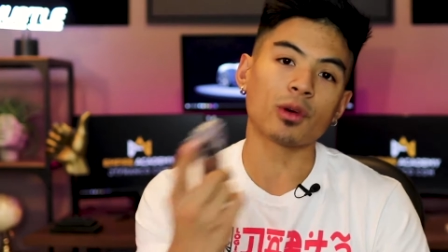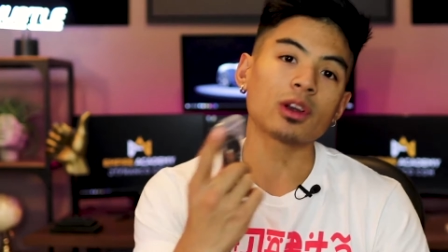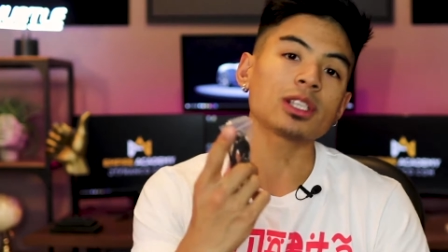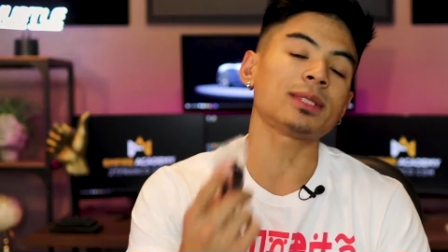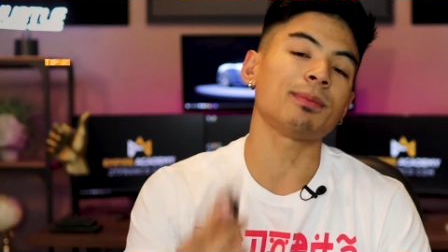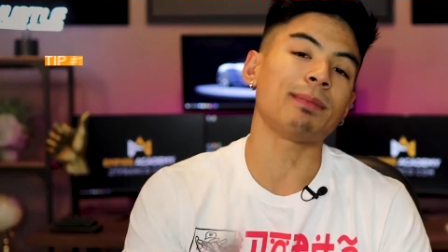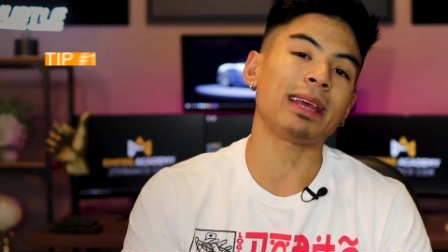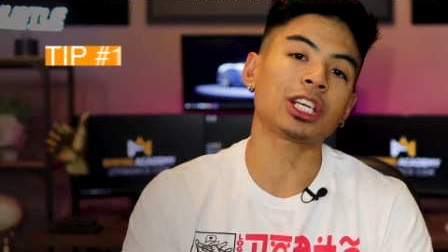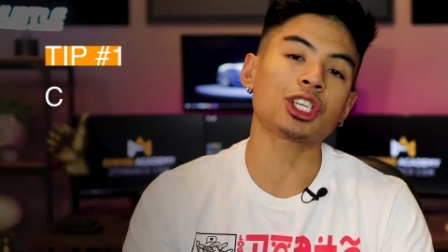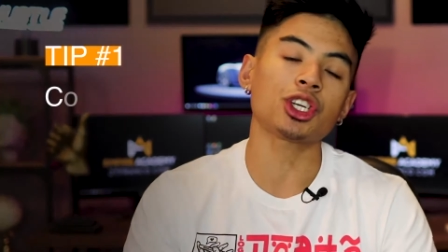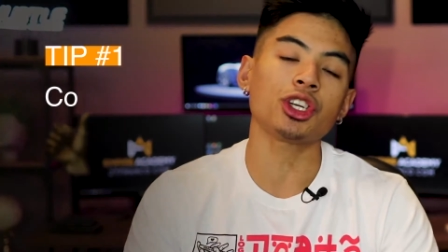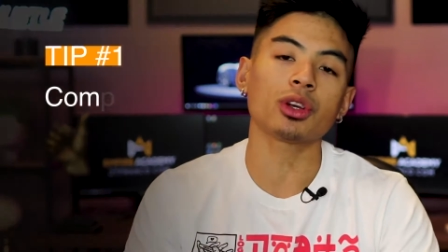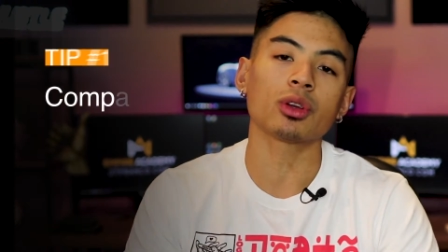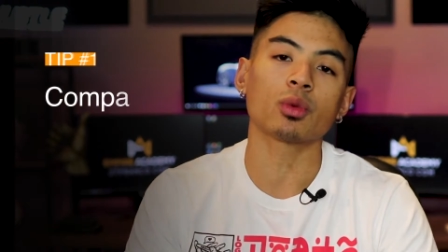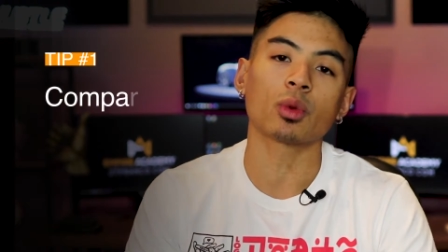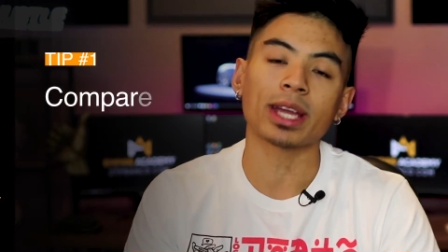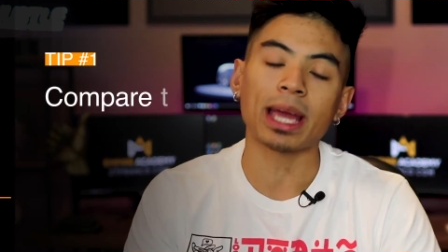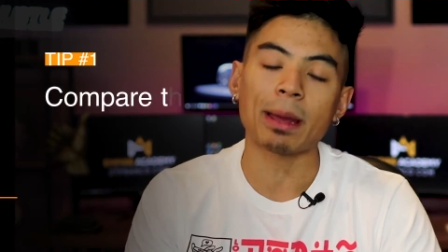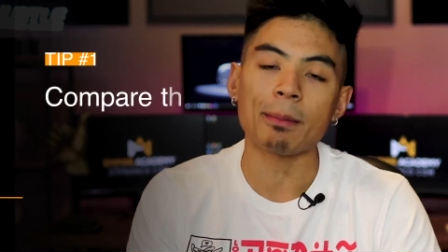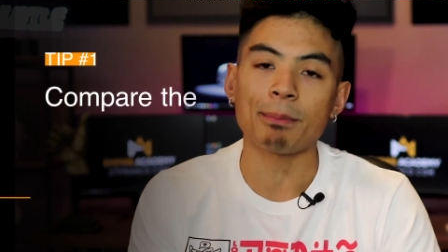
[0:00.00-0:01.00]
First, make sure
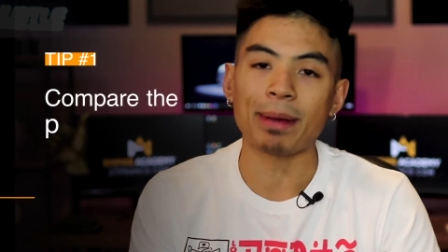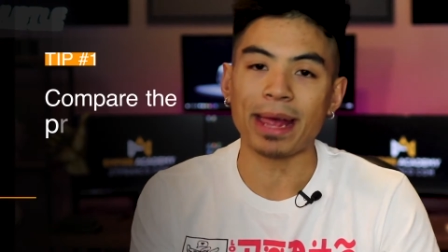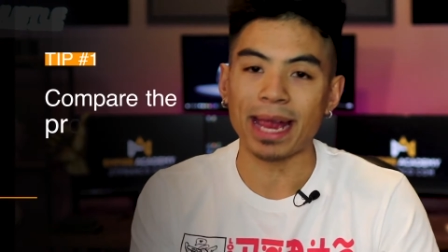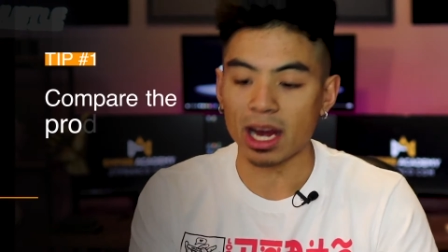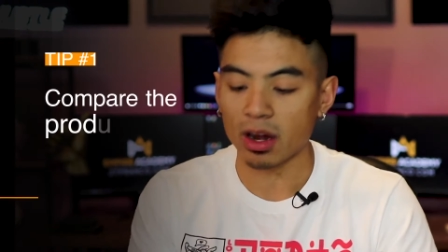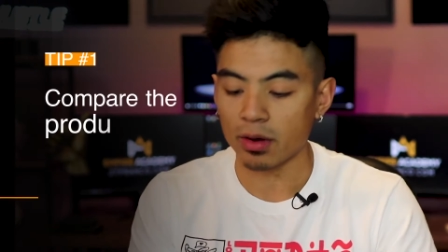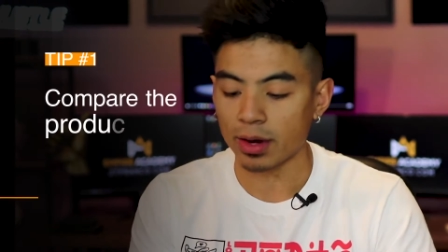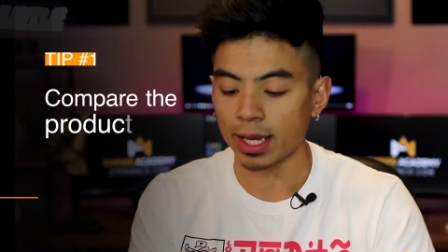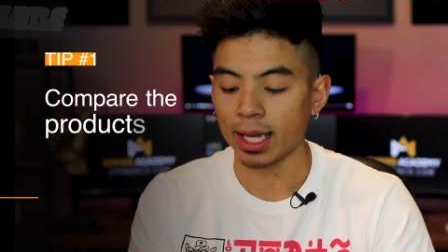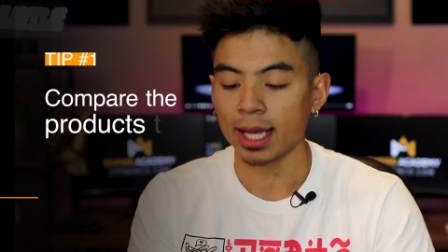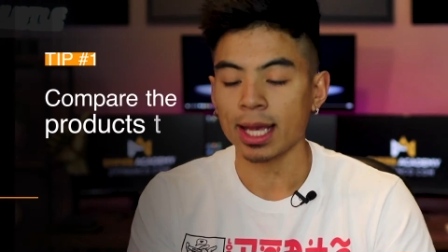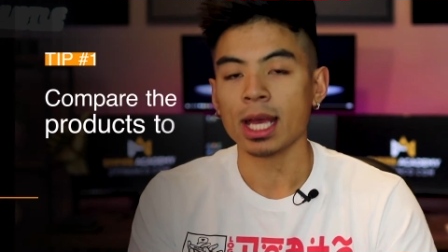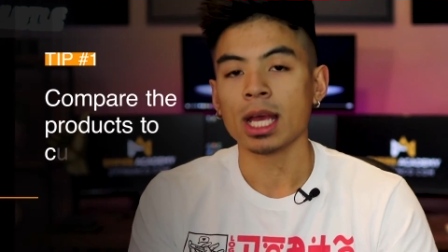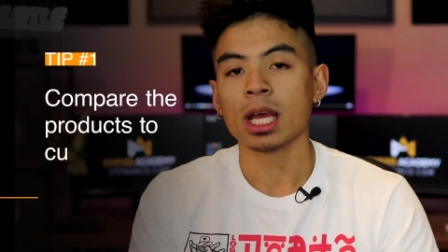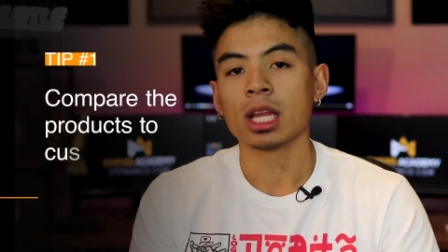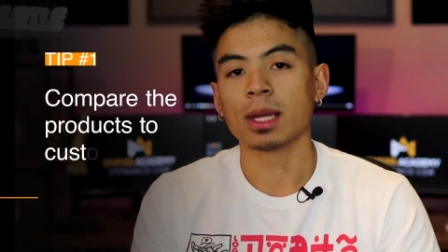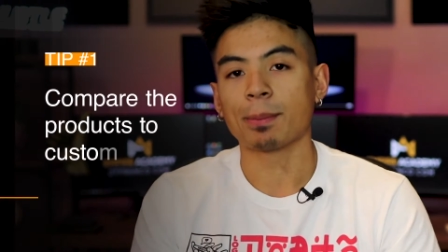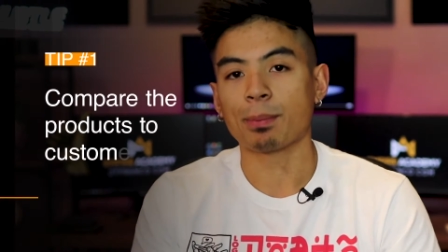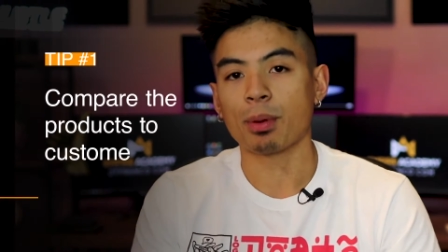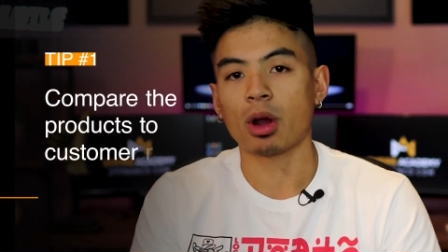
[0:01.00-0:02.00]
you're comparing
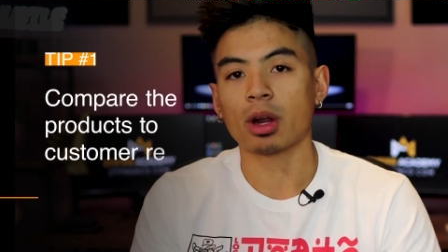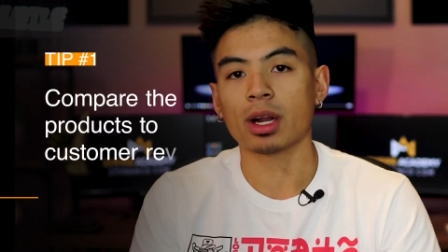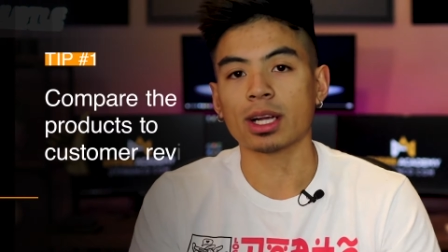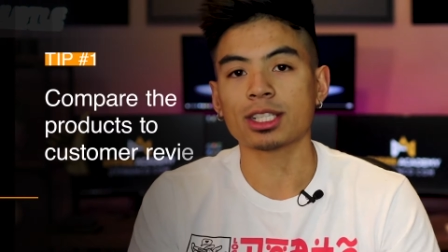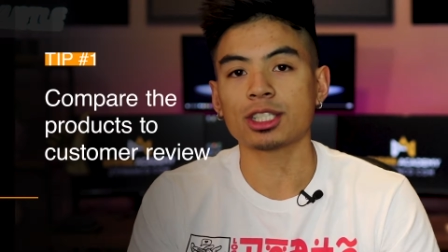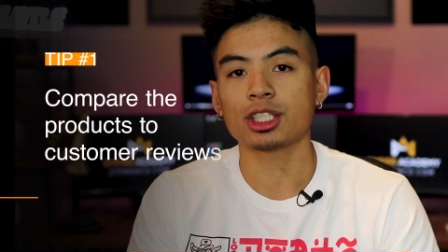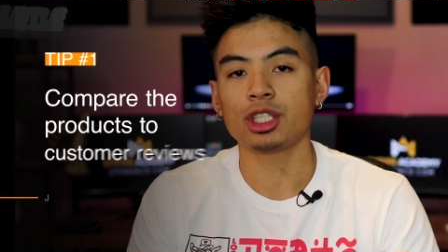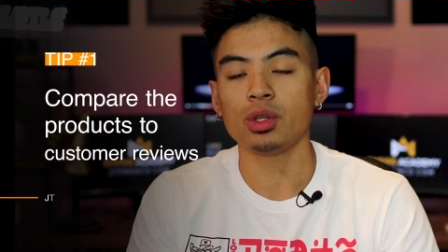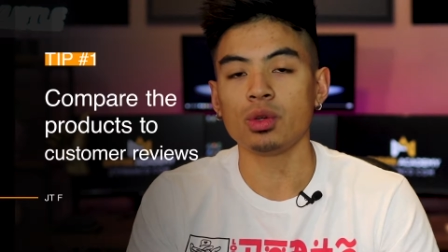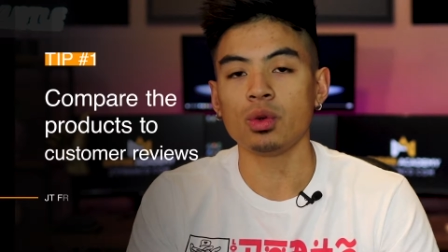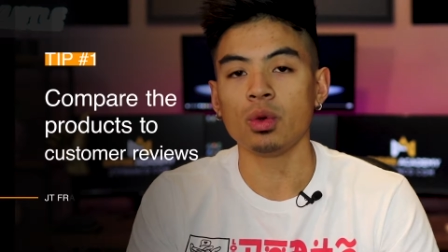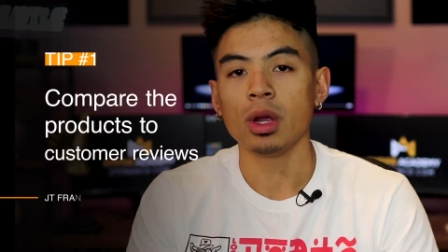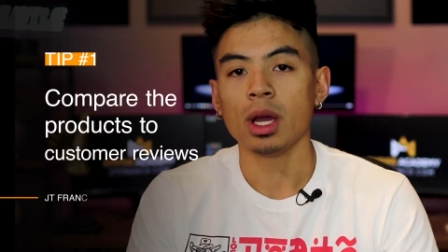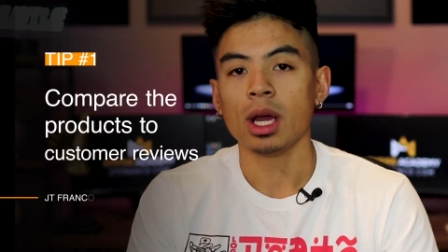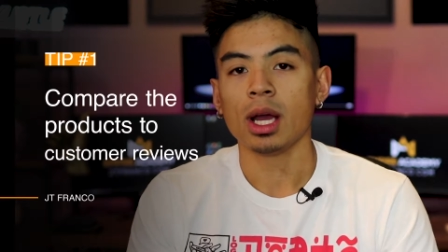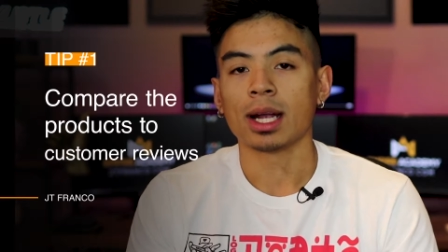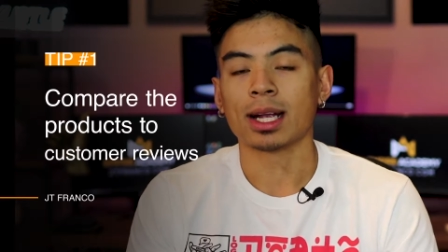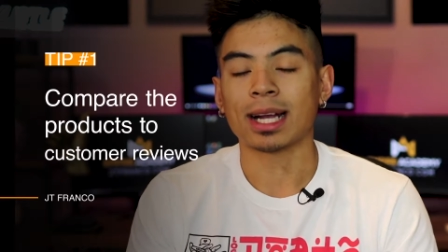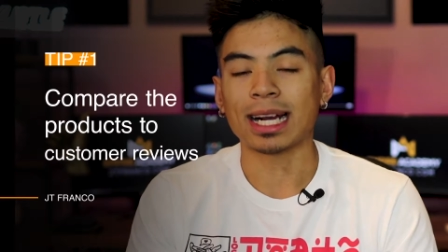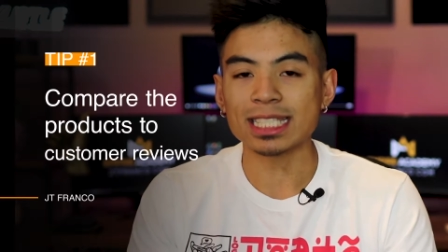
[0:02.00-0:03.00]
the products to
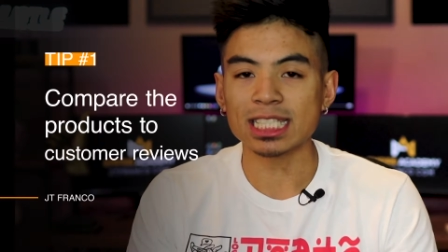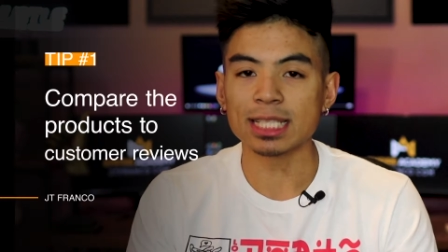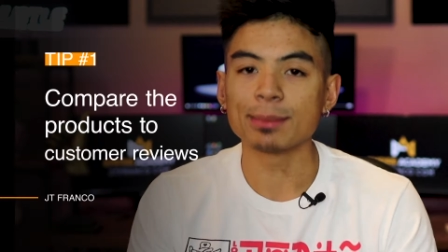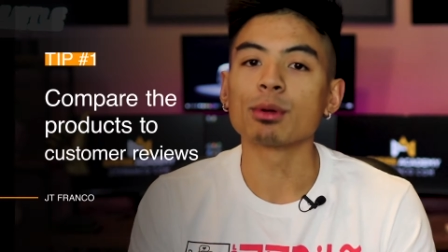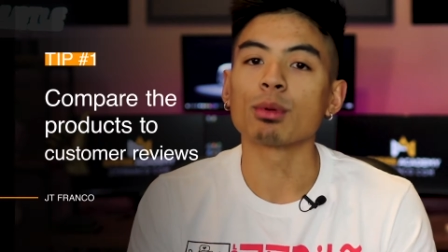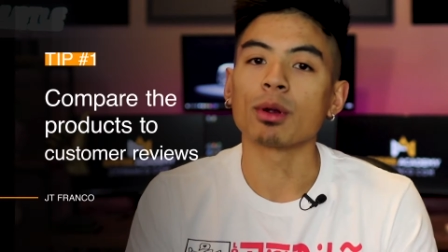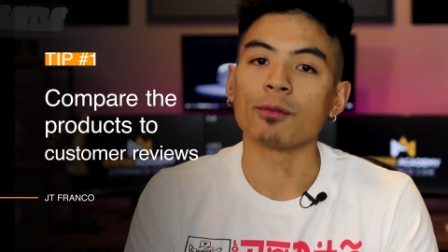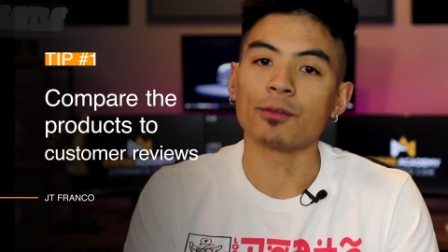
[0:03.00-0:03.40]
customer